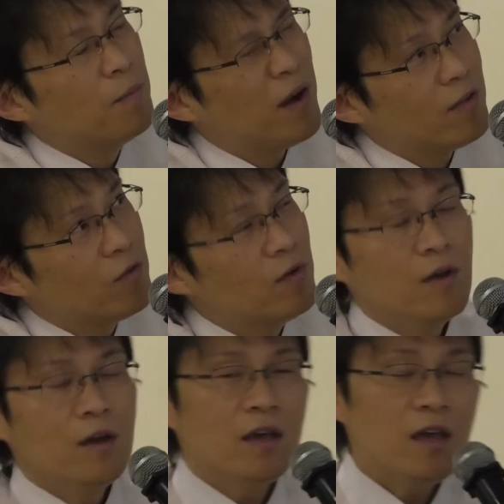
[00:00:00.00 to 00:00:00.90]
But
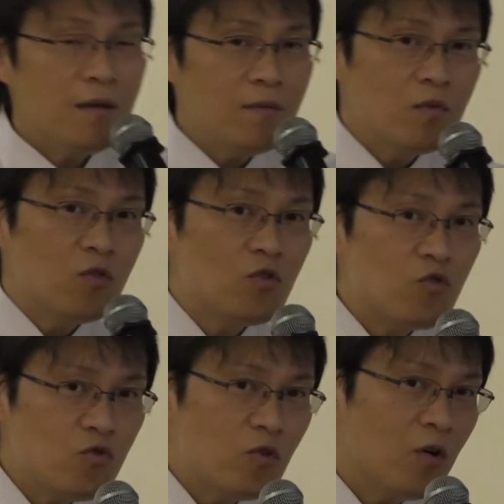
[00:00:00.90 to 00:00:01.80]
in
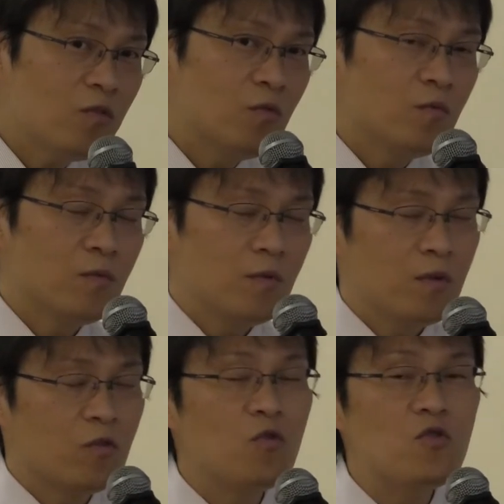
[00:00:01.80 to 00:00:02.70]
sucrose
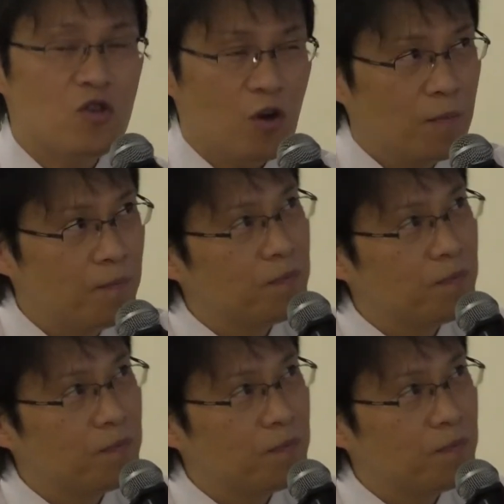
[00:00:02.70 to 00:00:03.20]
solution,